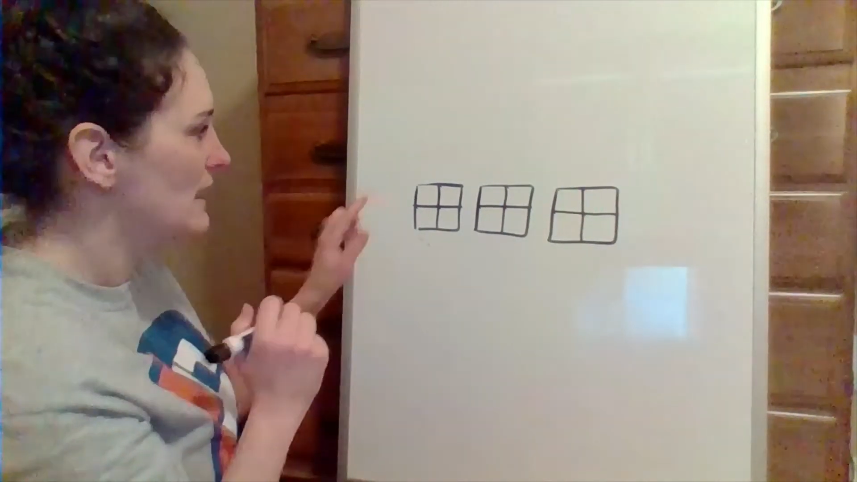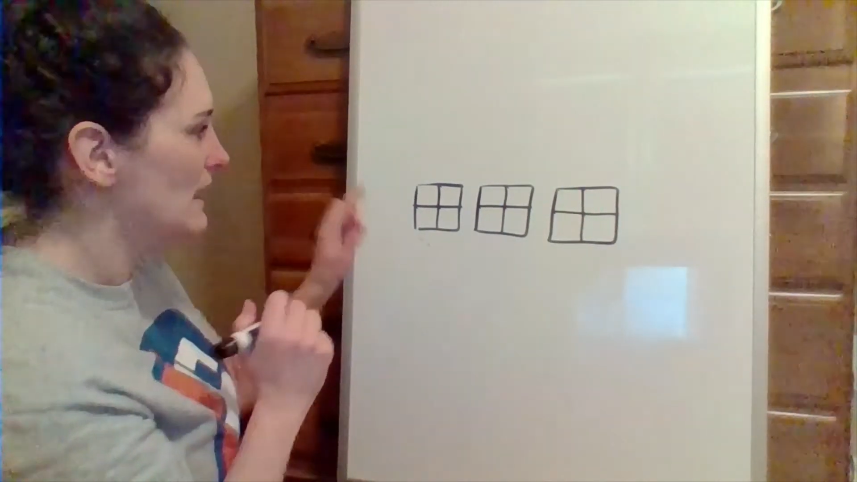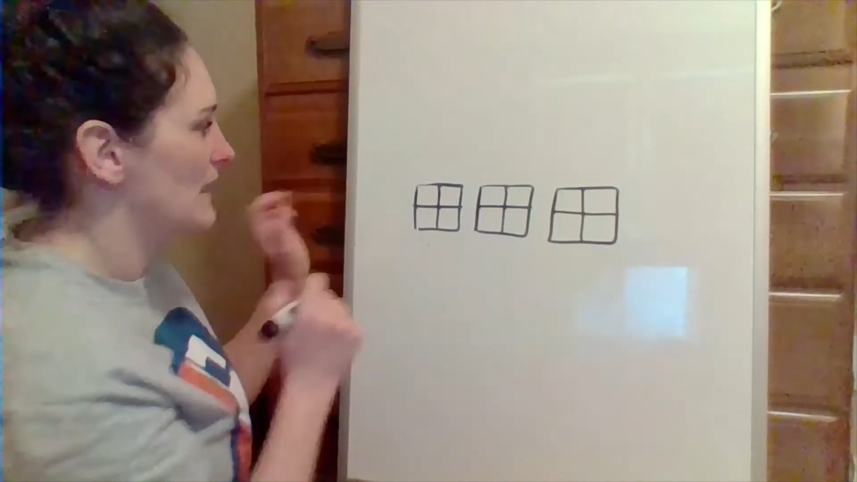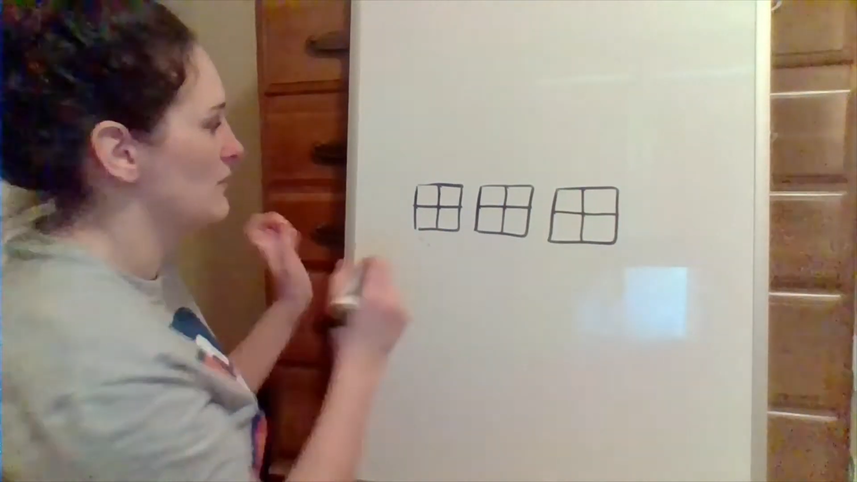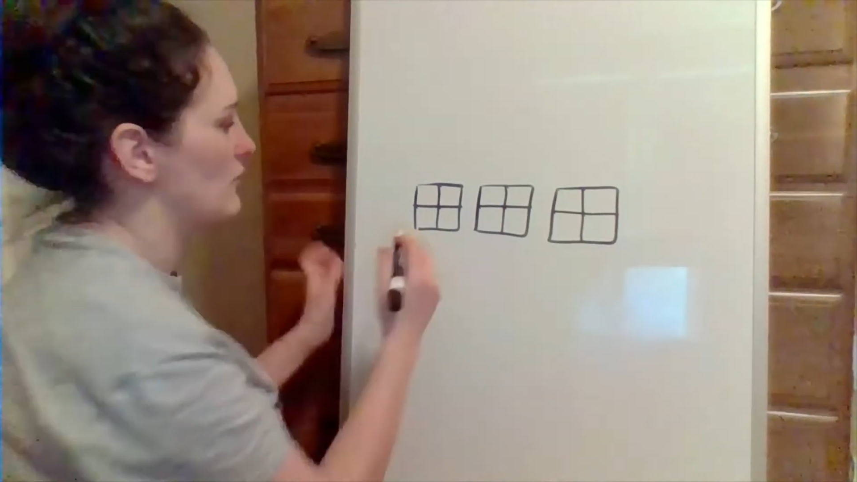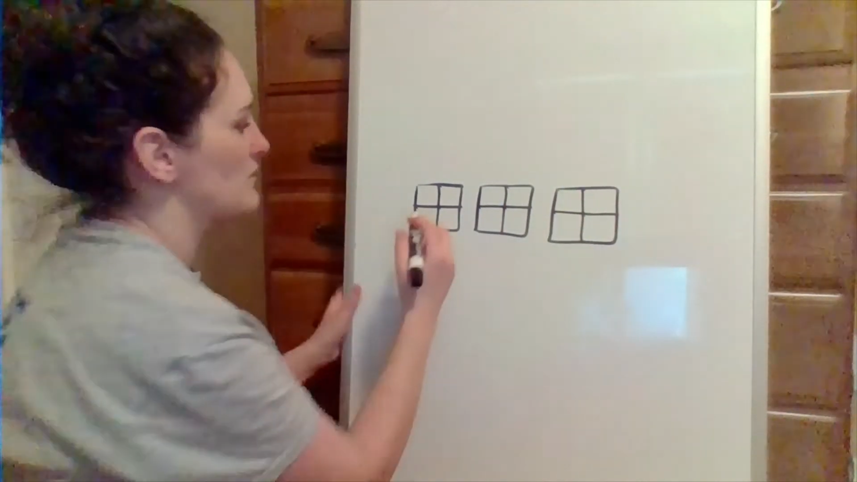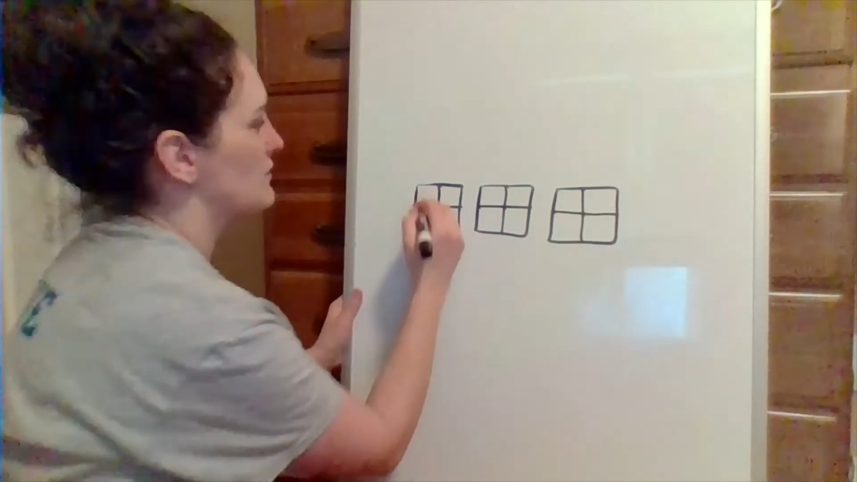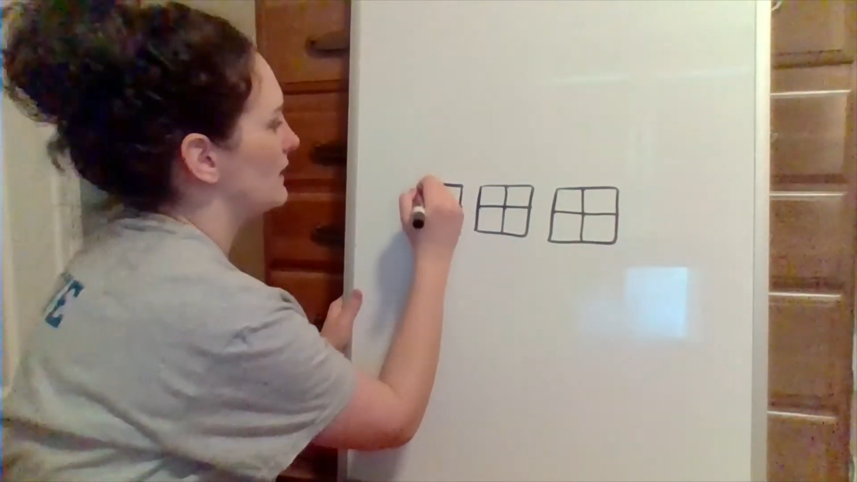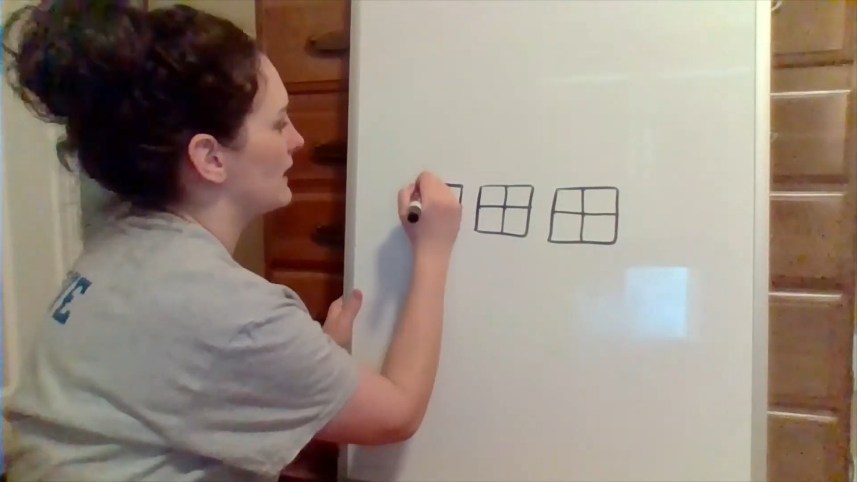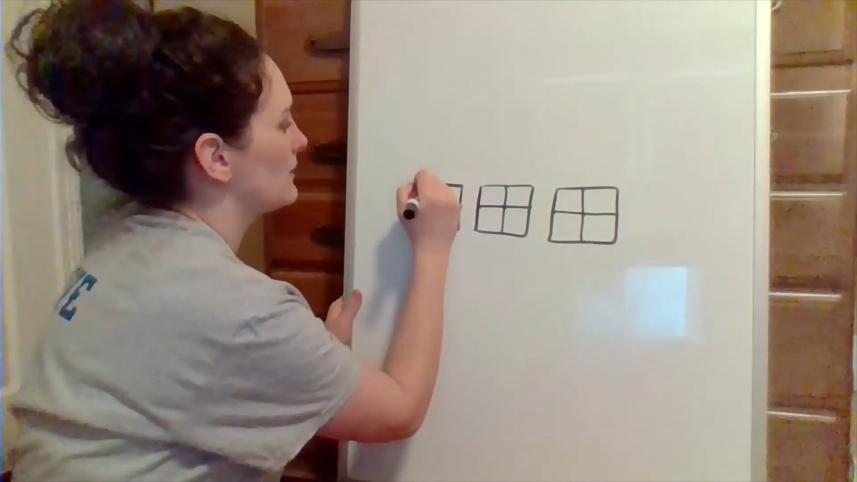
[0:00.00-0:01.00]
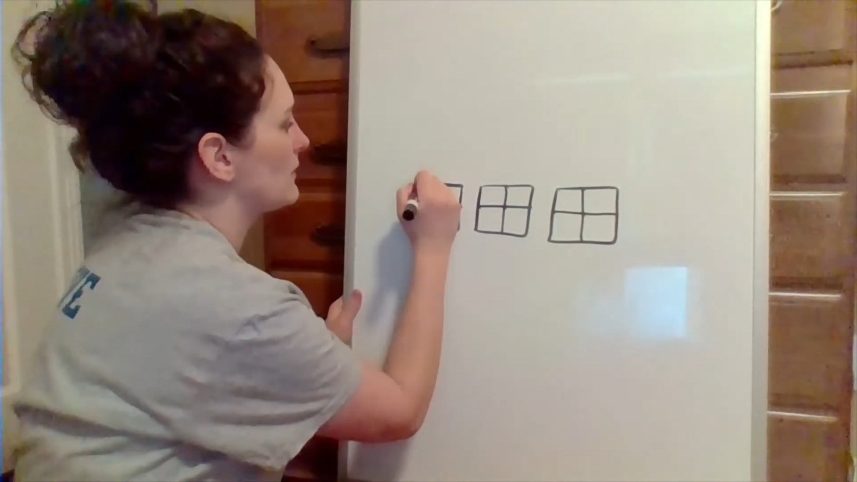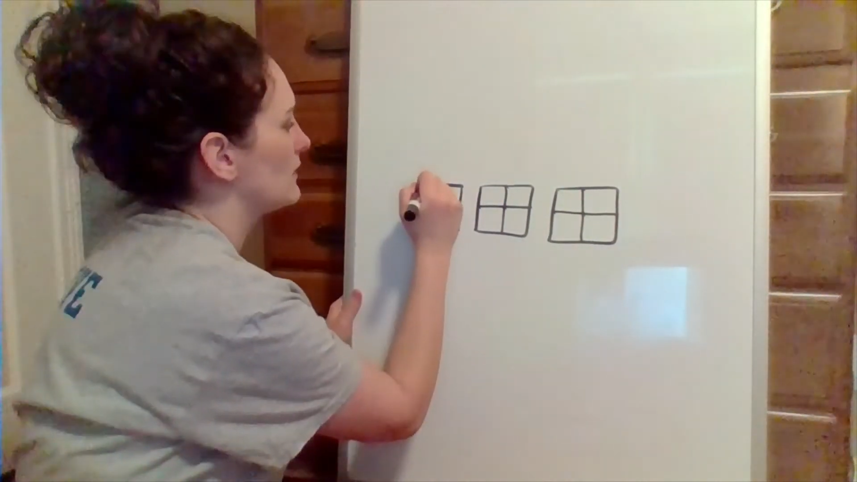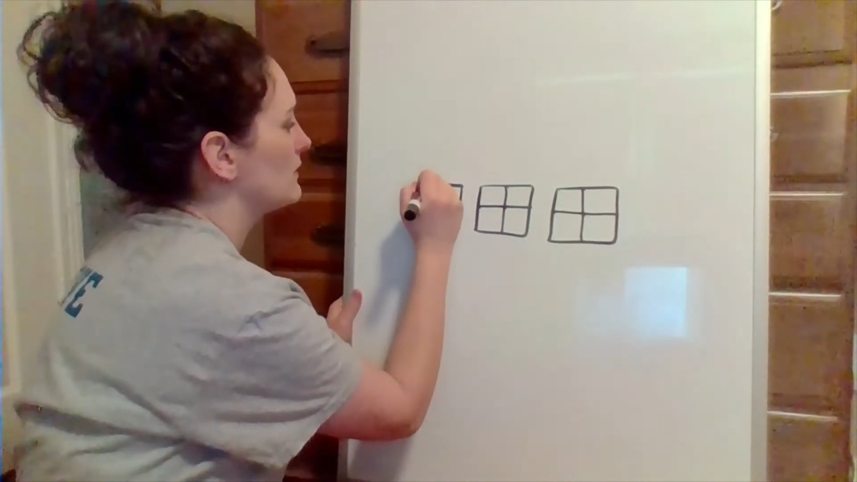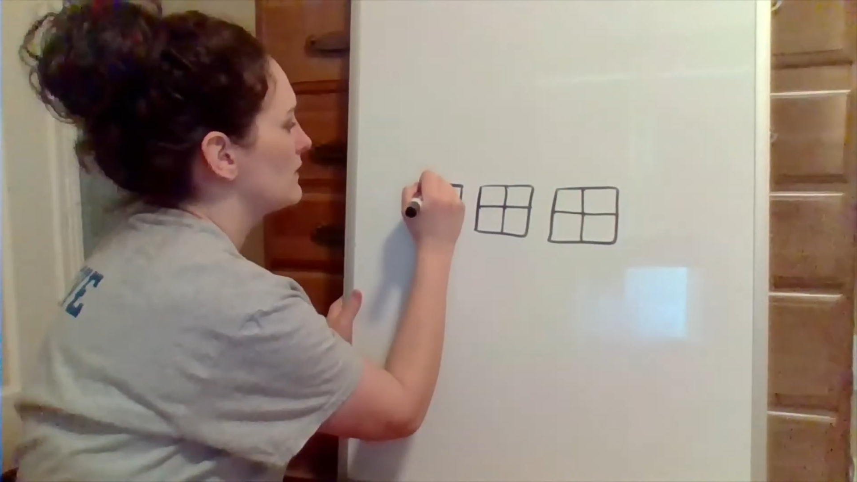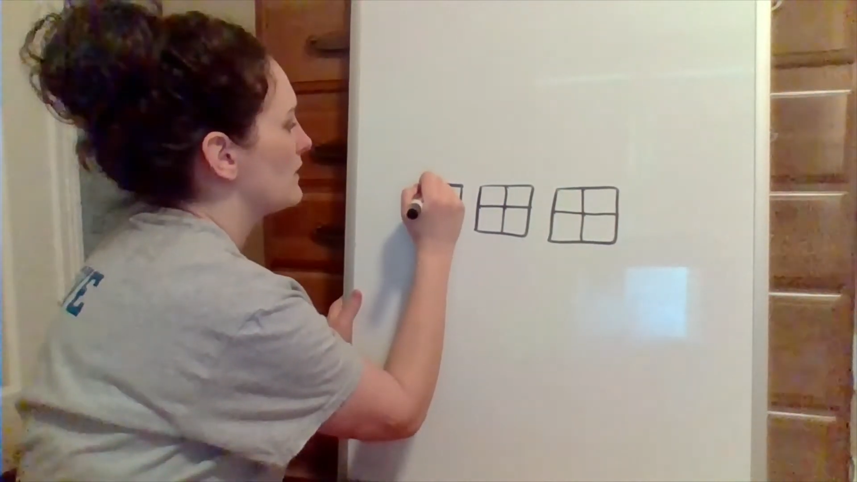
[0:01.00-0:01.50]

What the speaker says: I'm going to label